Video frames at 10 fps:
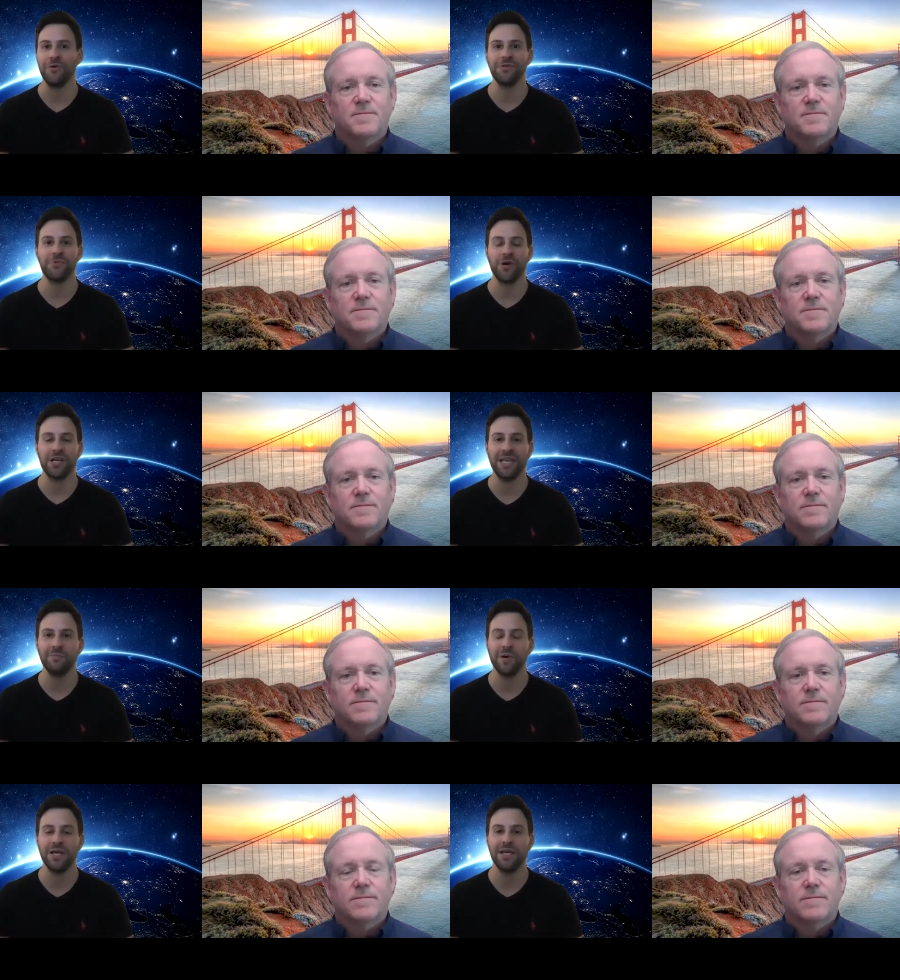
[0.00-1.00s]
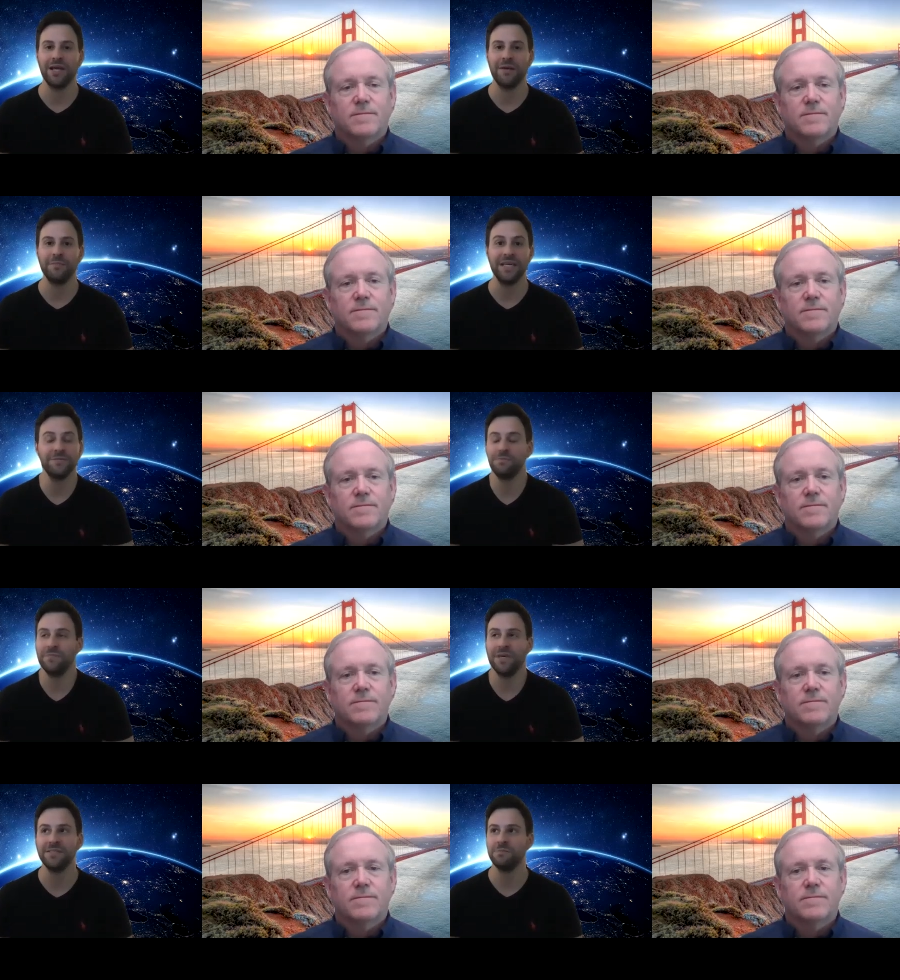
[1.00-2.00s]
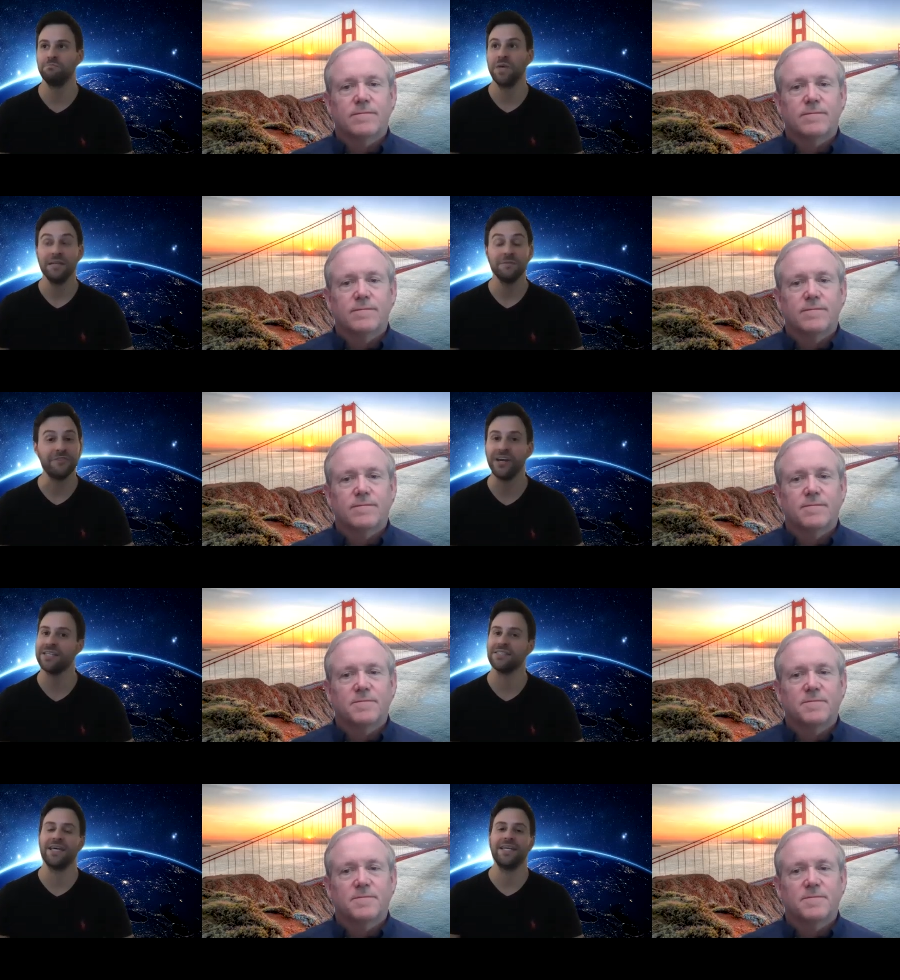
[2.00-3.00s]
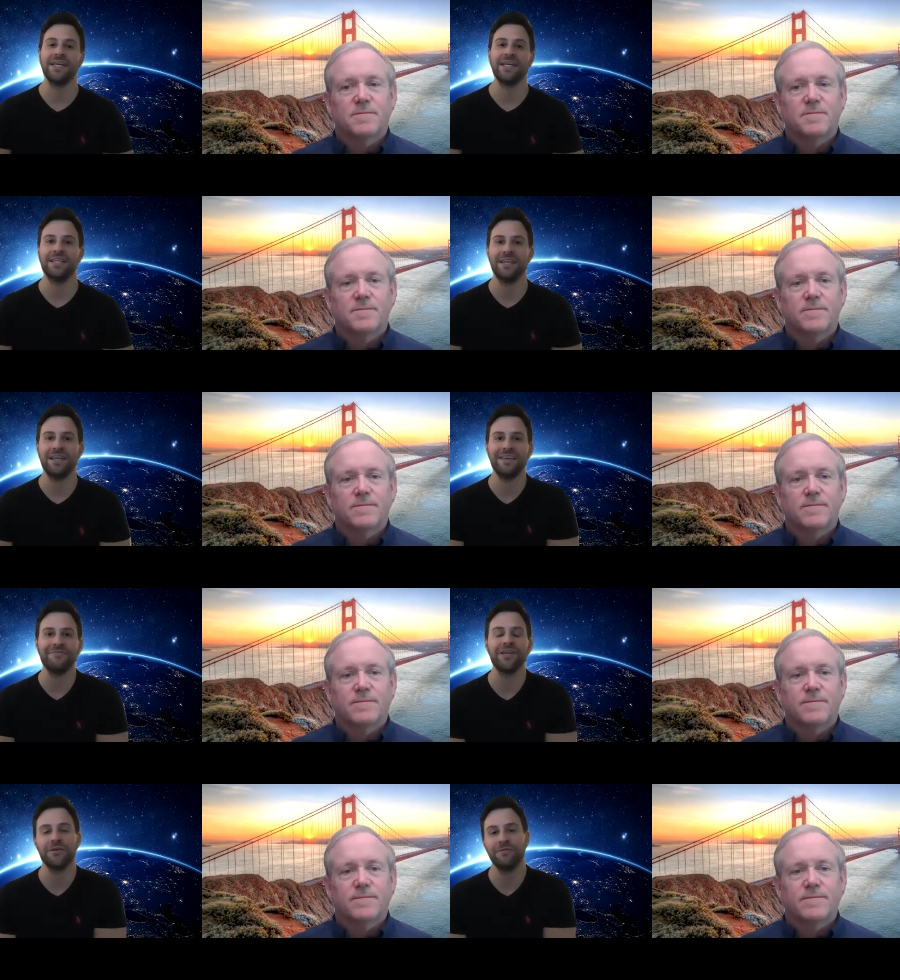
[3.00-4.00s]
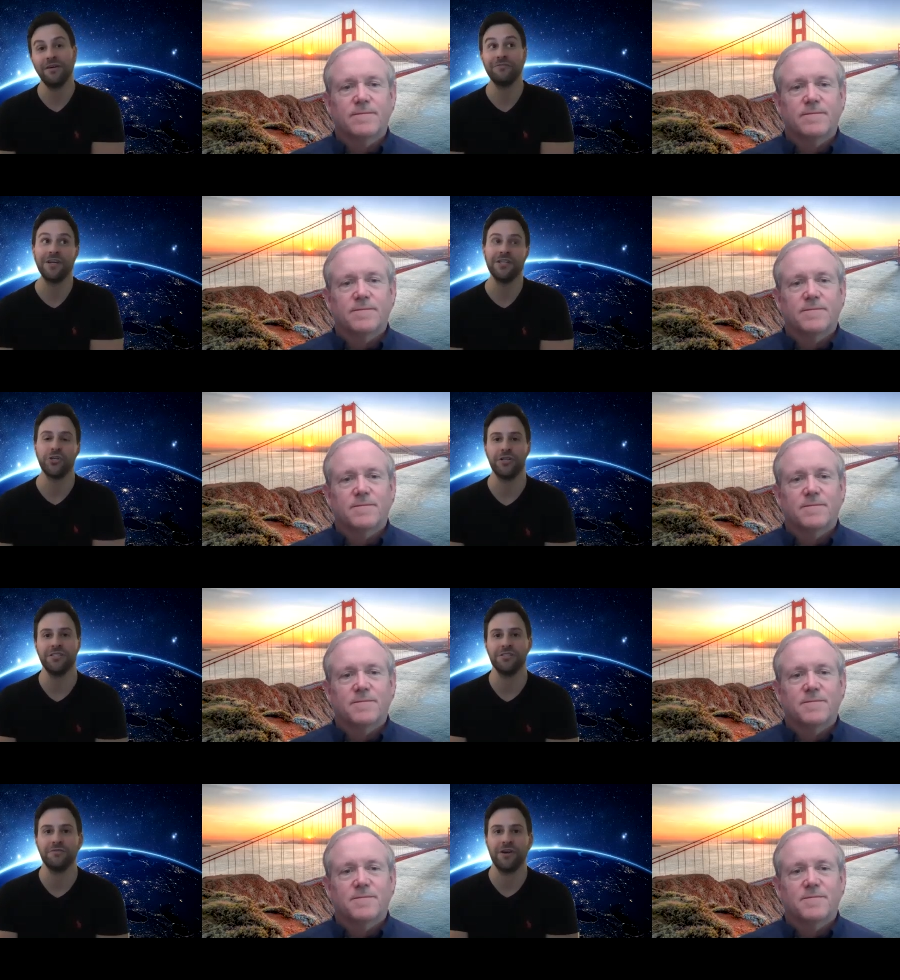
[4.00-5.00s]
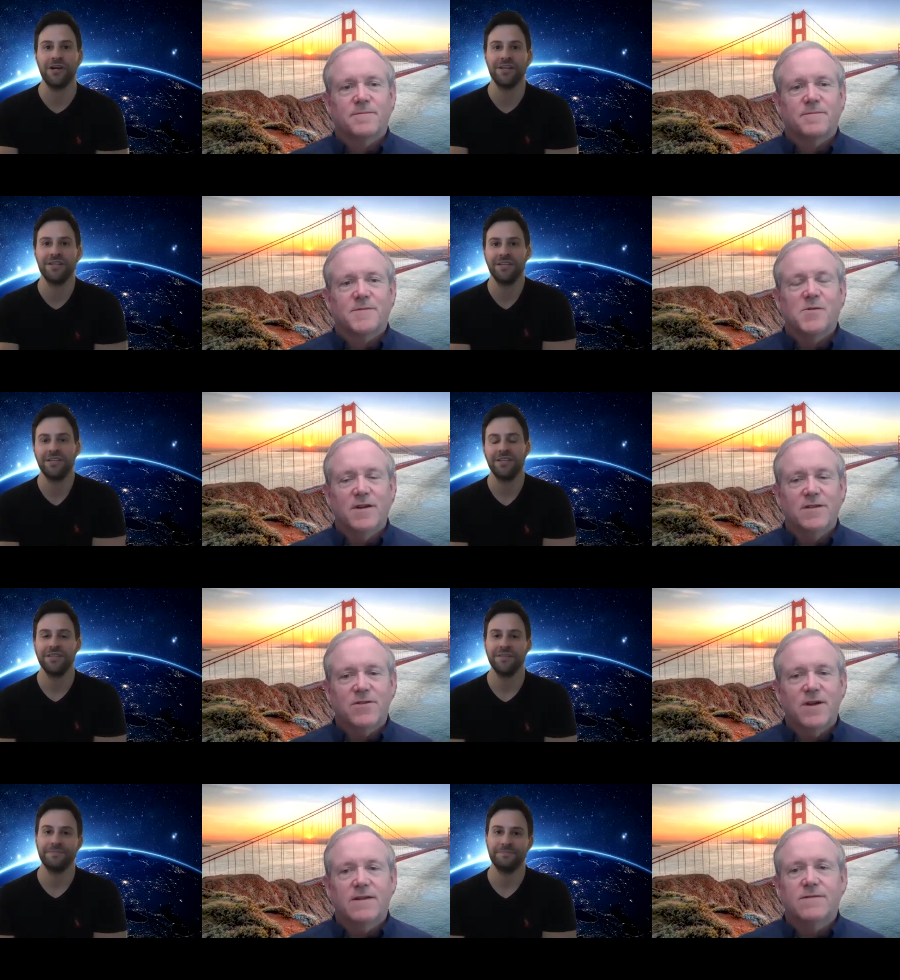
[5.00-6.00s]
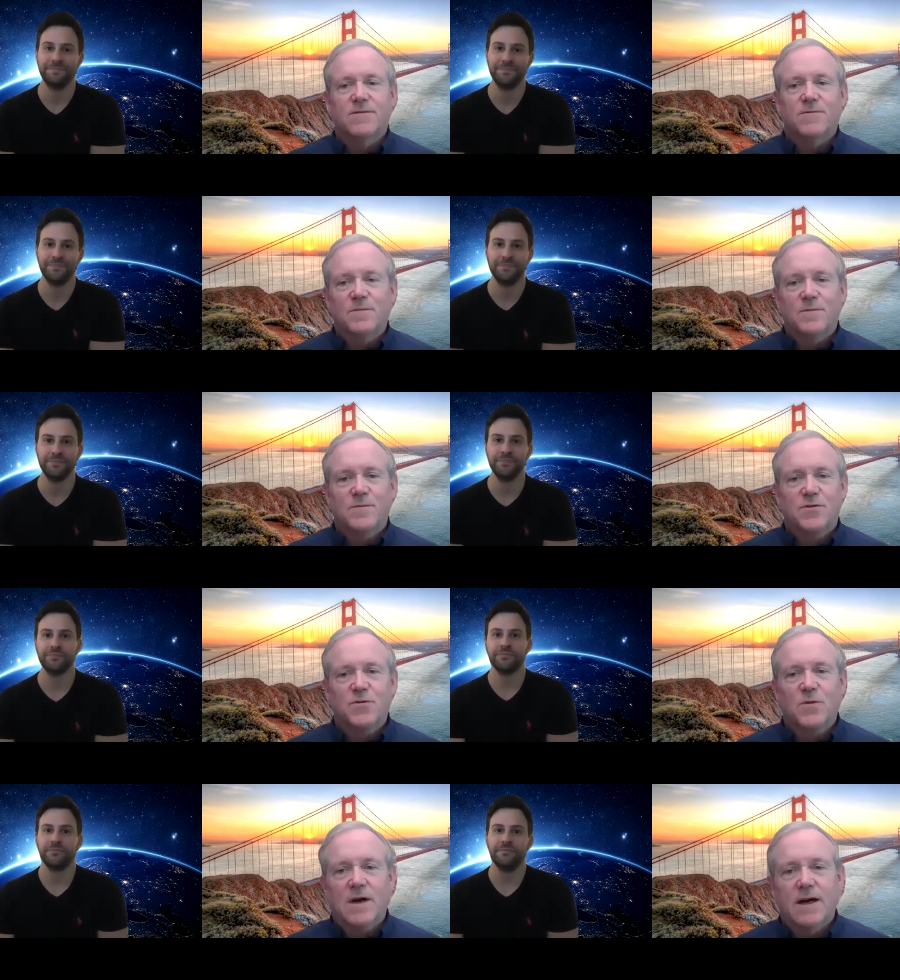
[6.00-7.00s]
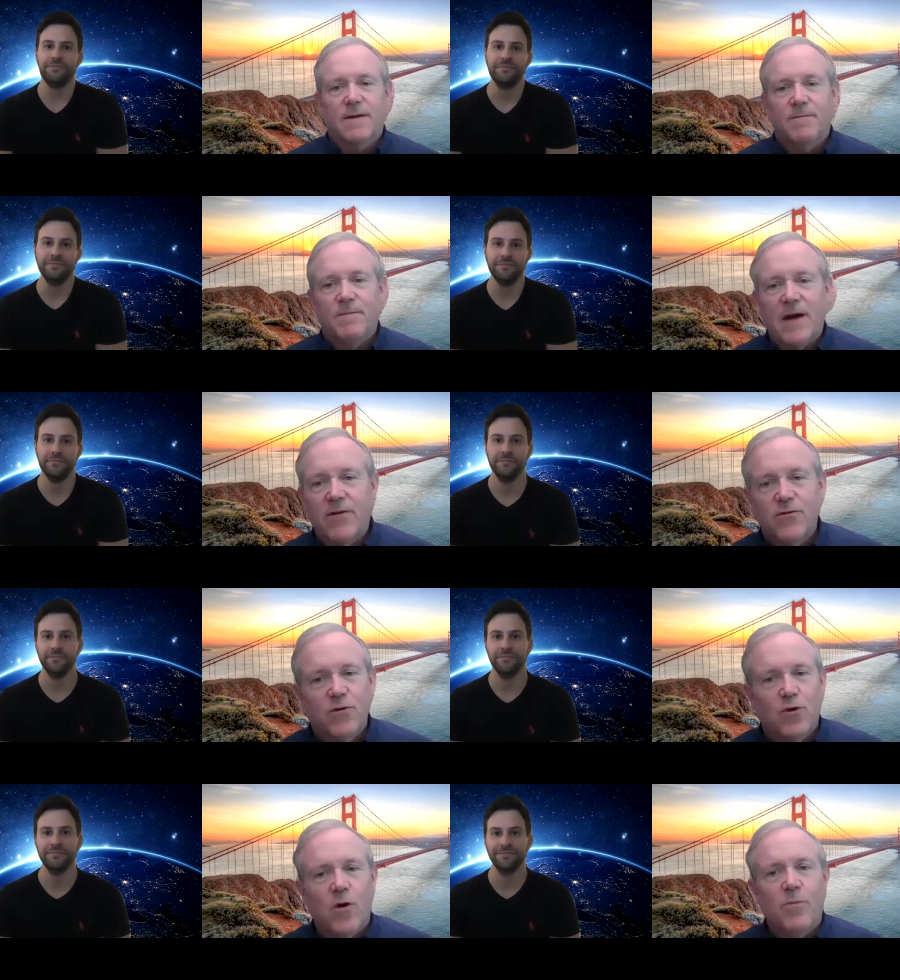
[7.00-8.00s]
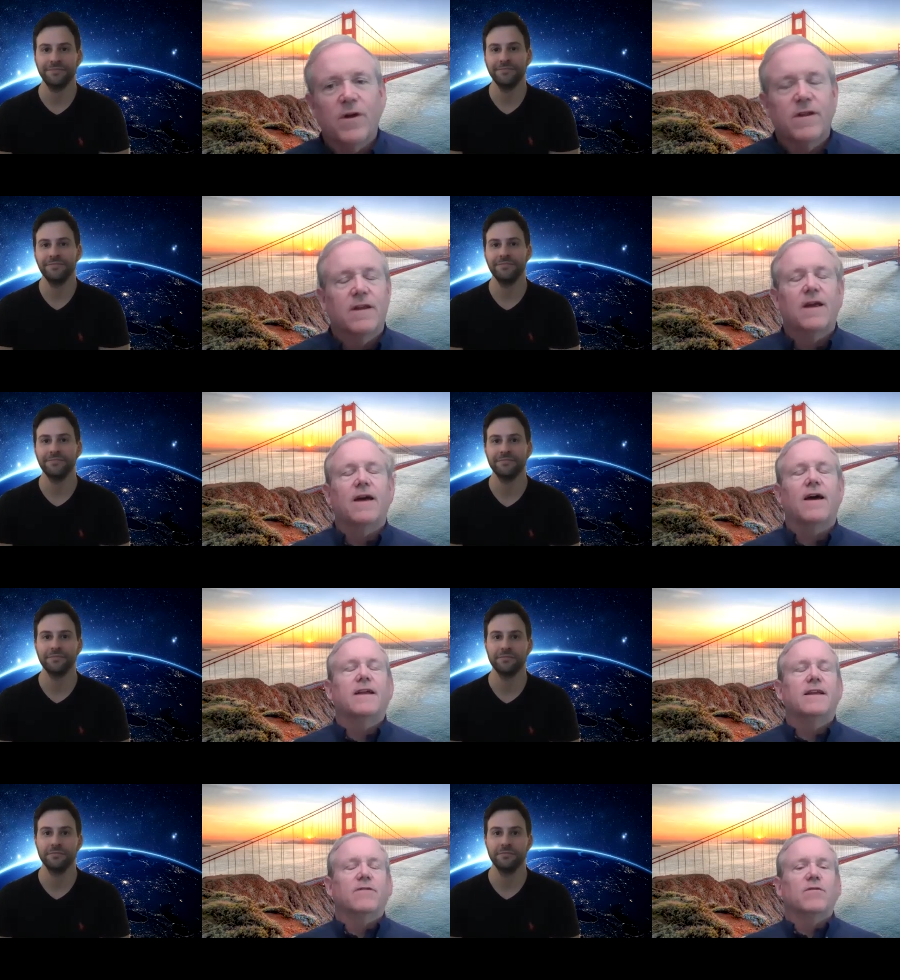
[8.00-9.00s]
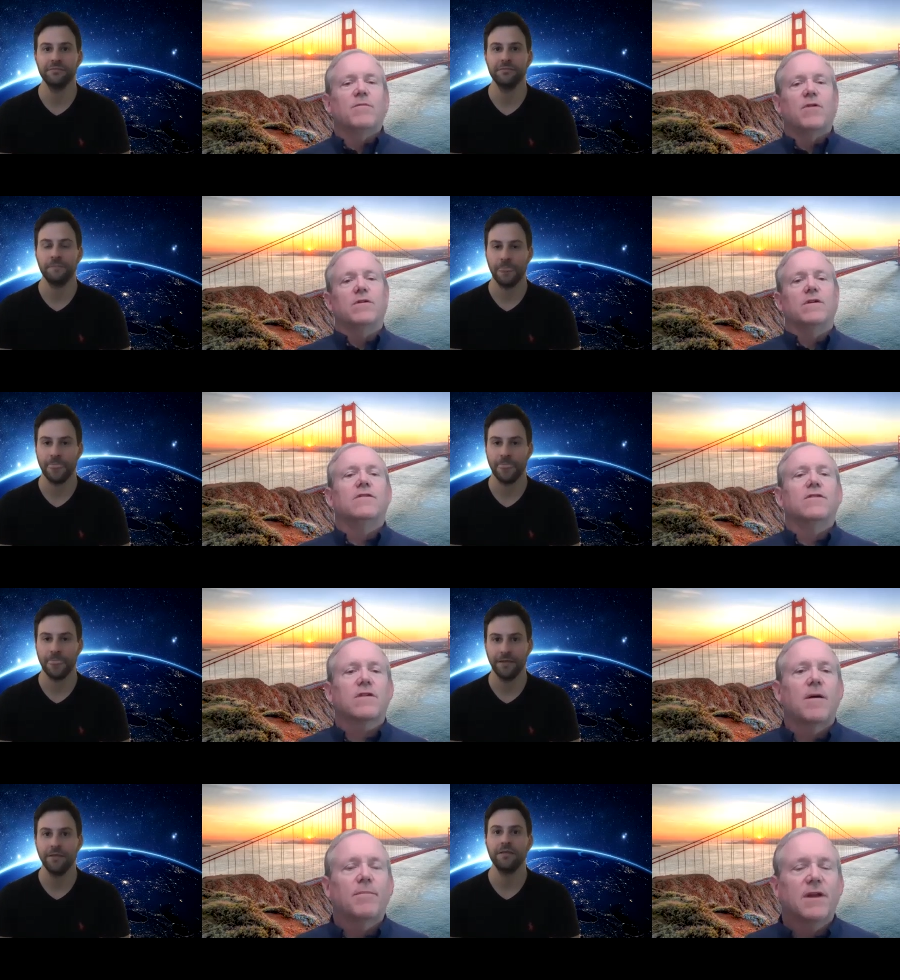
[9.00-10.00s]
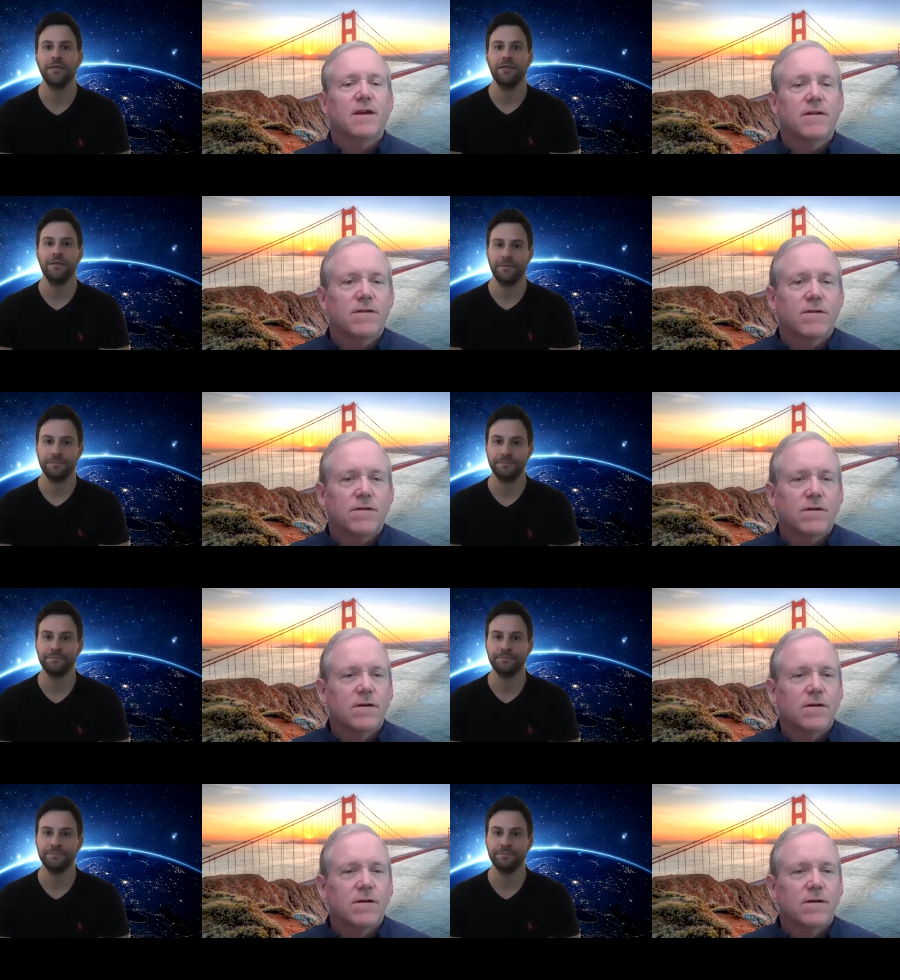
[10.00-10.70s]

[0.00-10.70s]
Speaker 1: working, but um, it's, it's been very exciting and, and definitely a, a fun journey so far.
Speaker 2: Well, that's great. So, so um, how did you incorporate the idea of remote in your company? Since